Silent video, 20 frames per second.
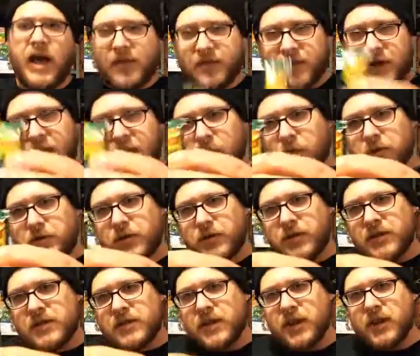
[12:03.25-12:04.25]
And then I will
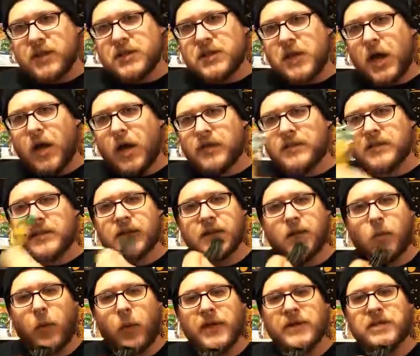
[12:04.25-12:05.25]
do this little
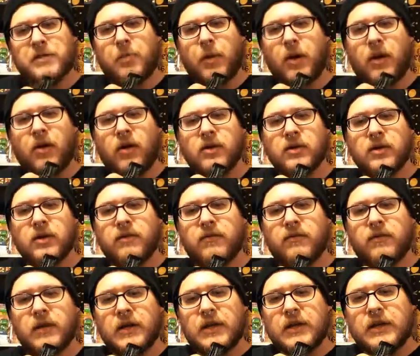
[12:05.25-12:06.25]
toxic waste barrel
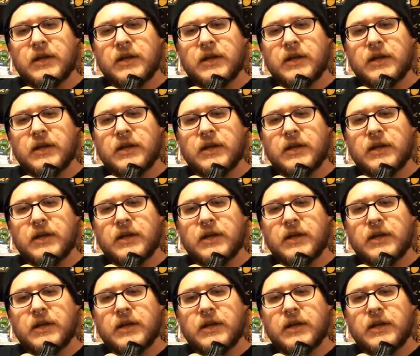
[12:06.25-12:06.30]
of